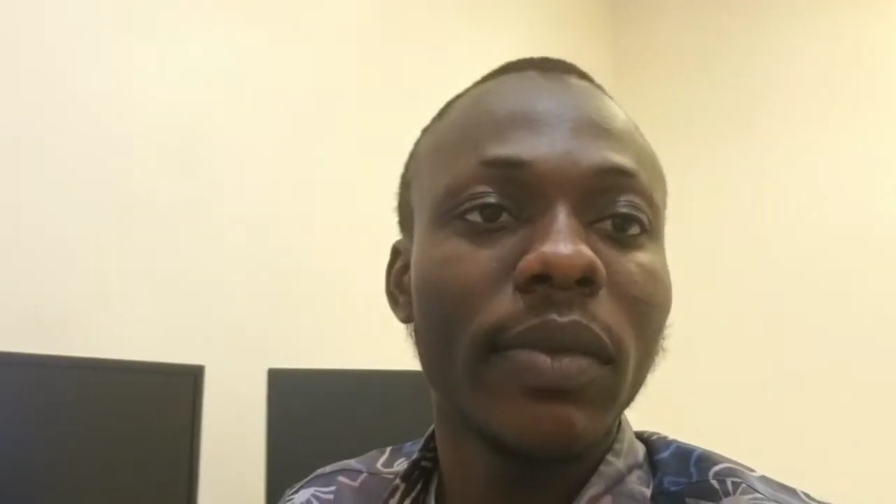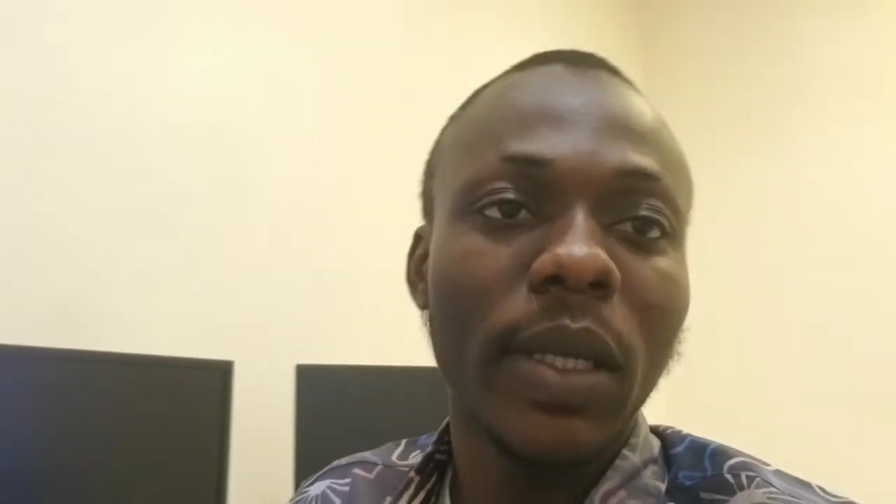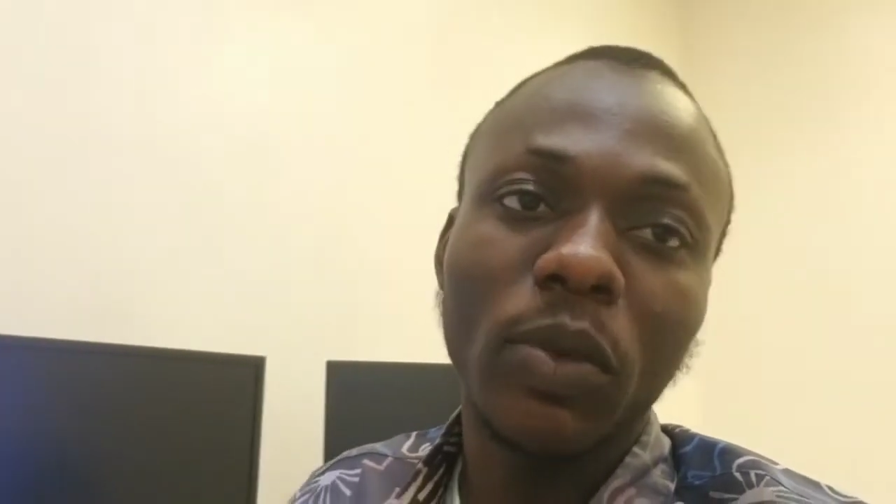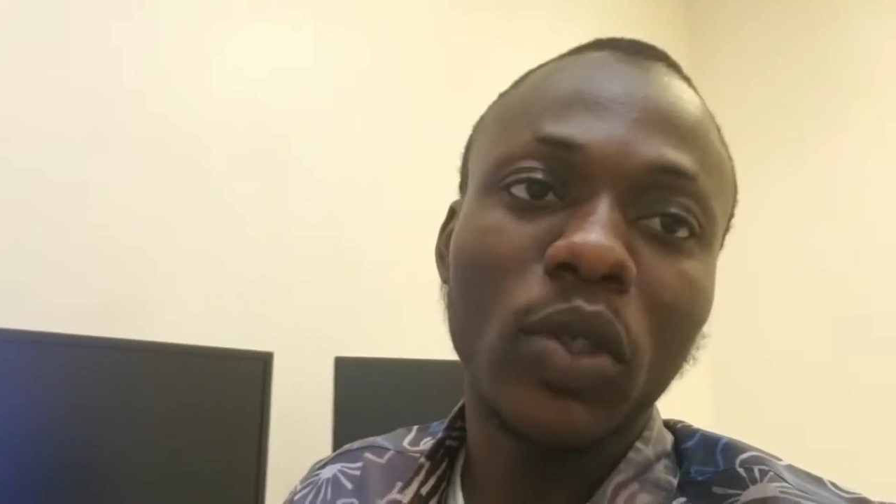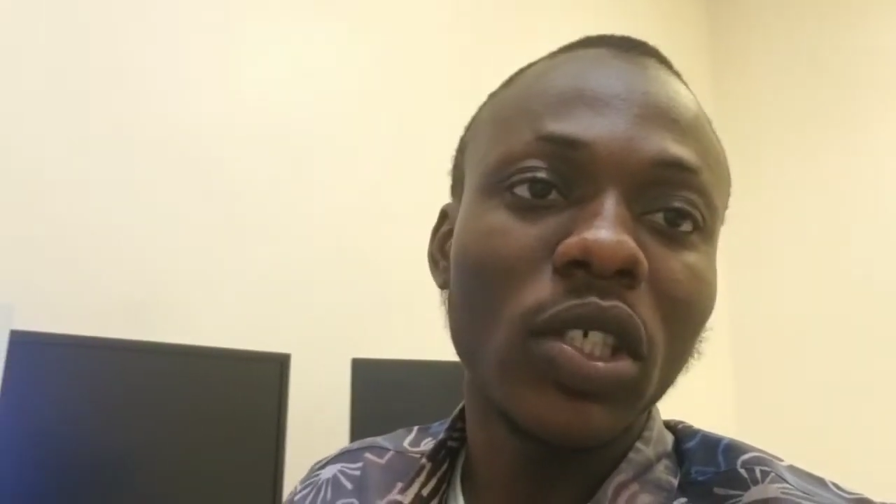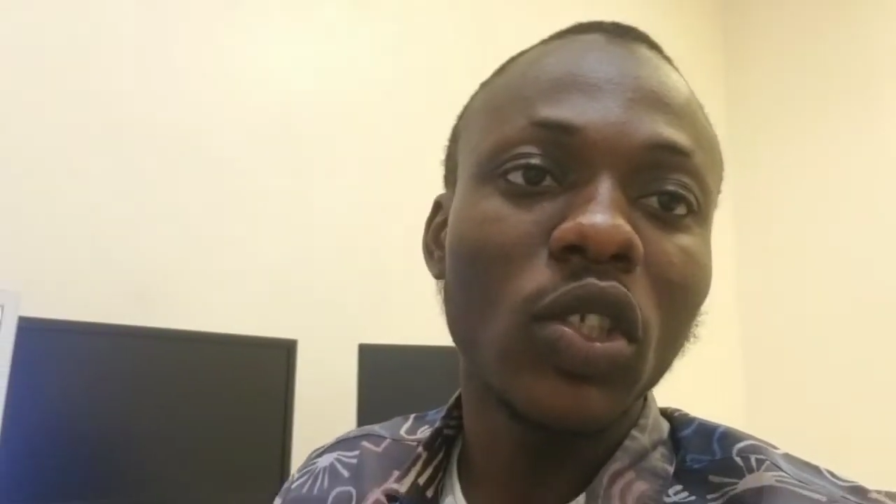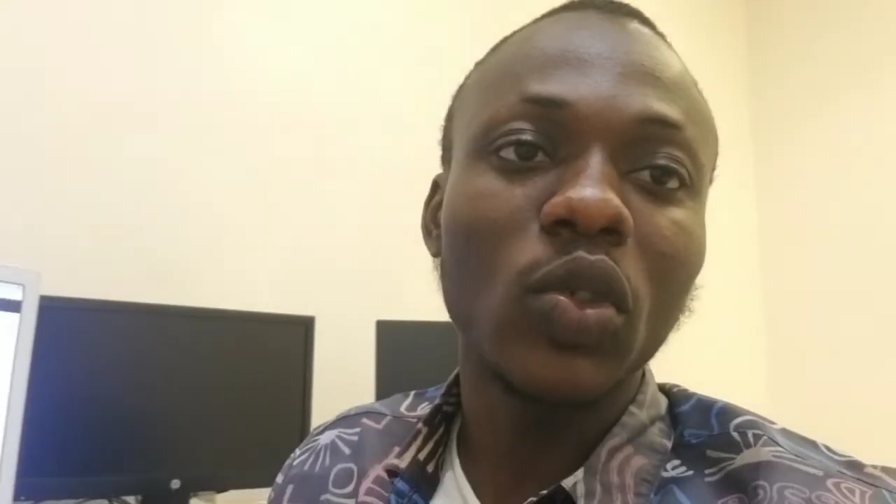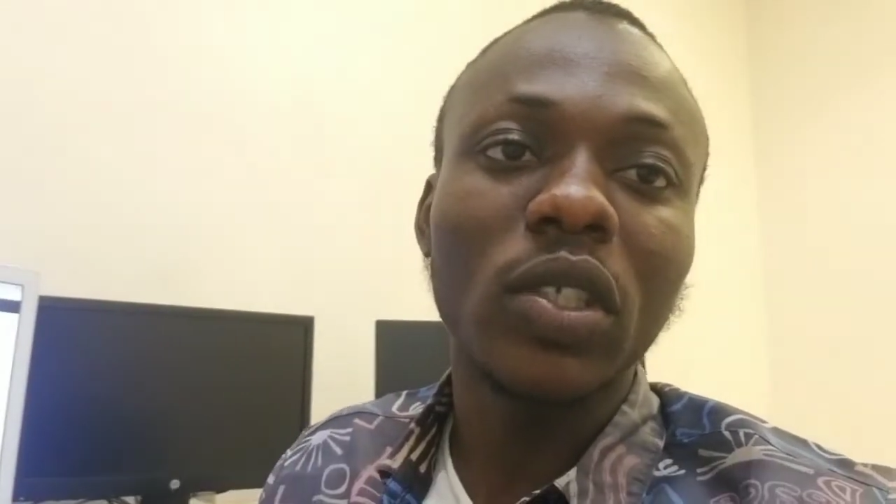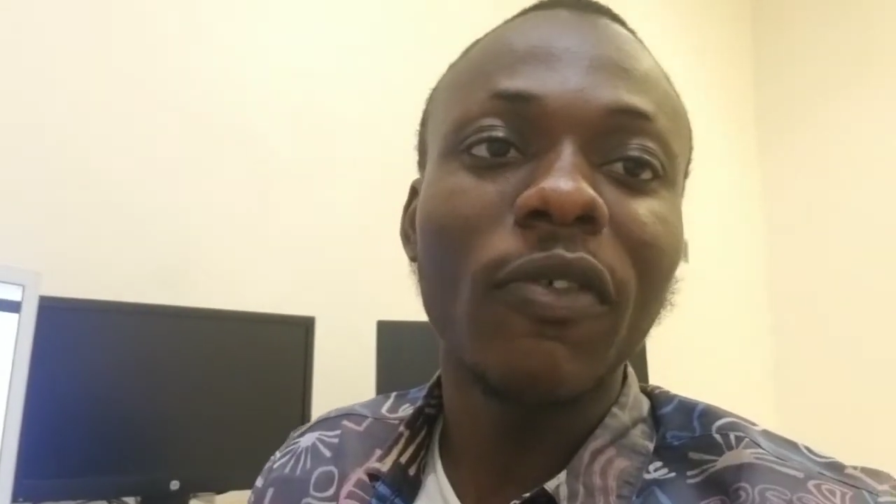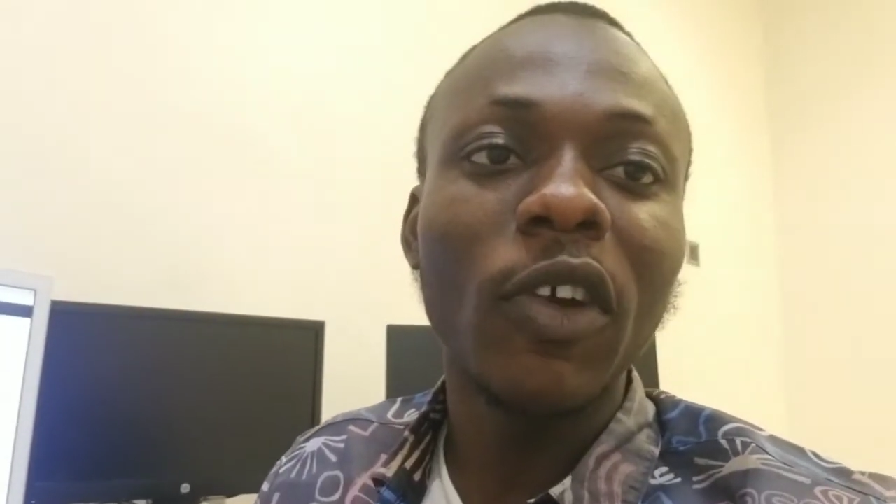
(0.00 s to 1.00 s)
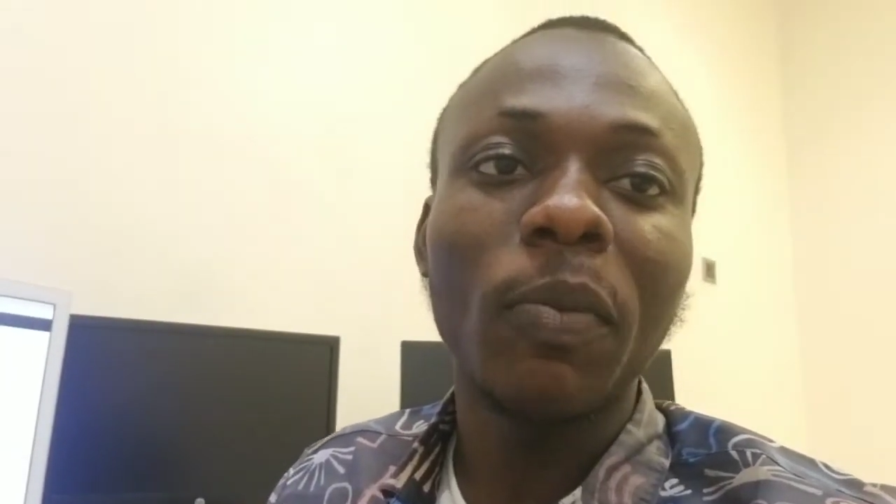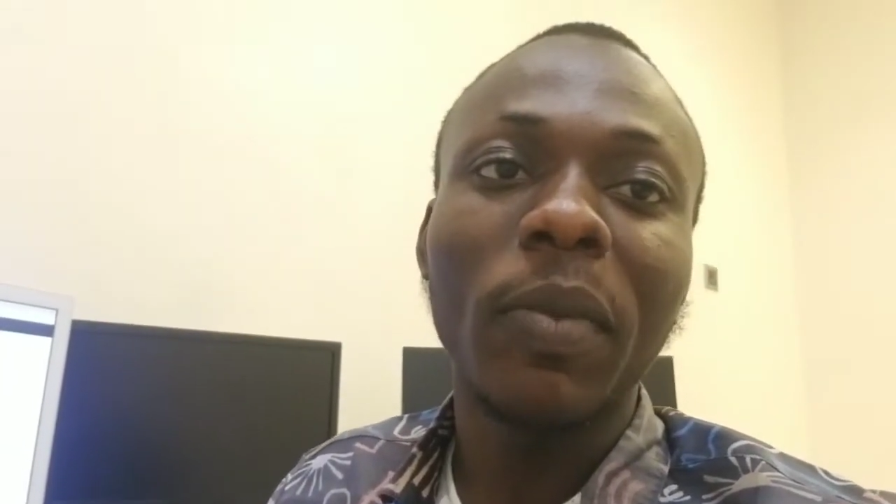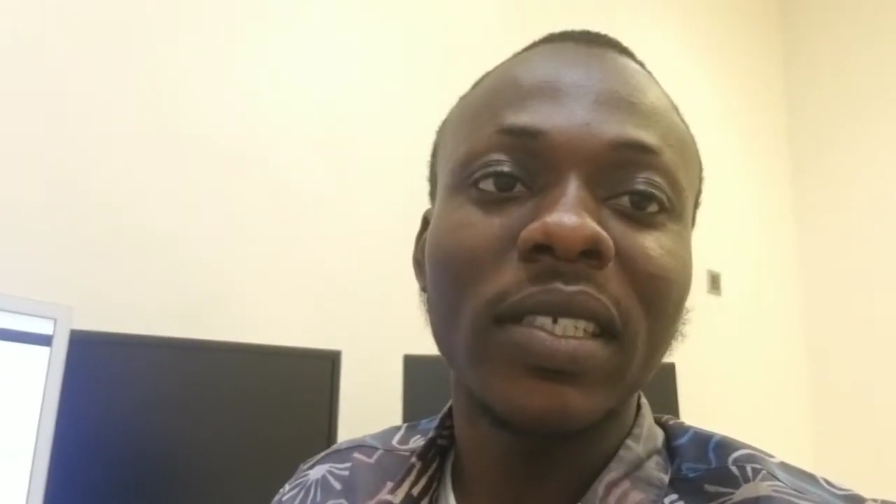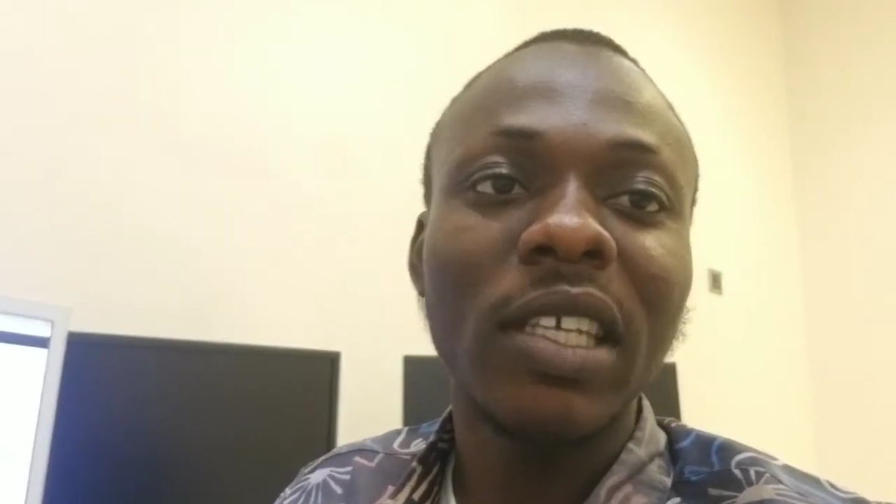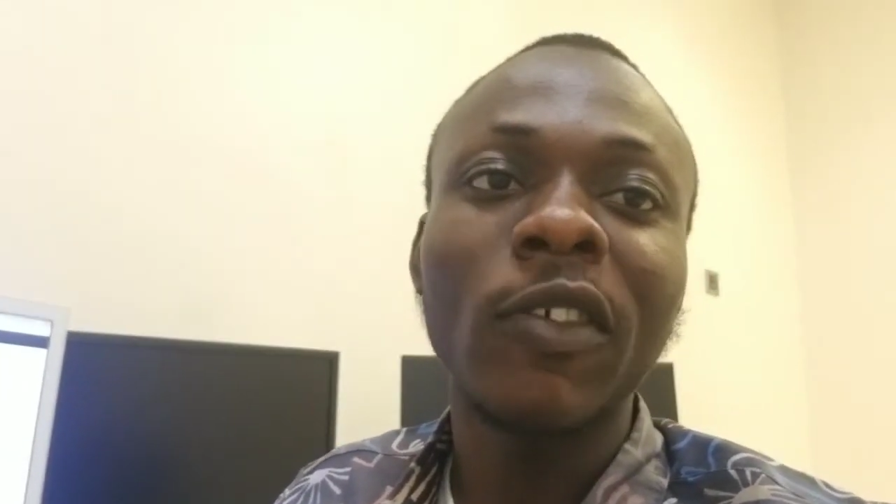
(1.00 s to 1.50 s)
I'm looking to develop
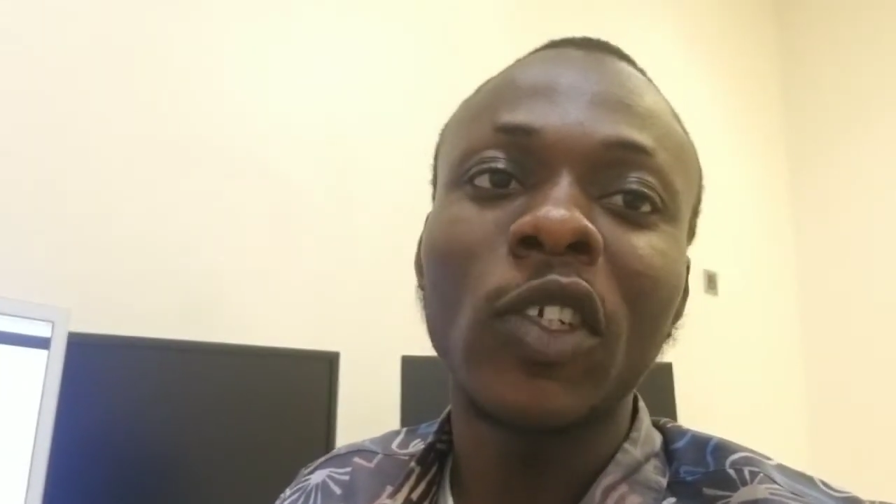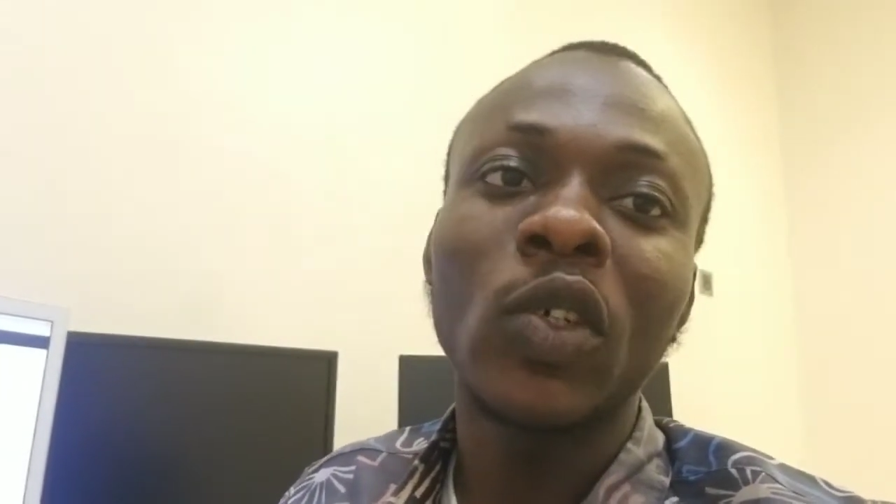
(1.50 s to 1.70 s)
myself in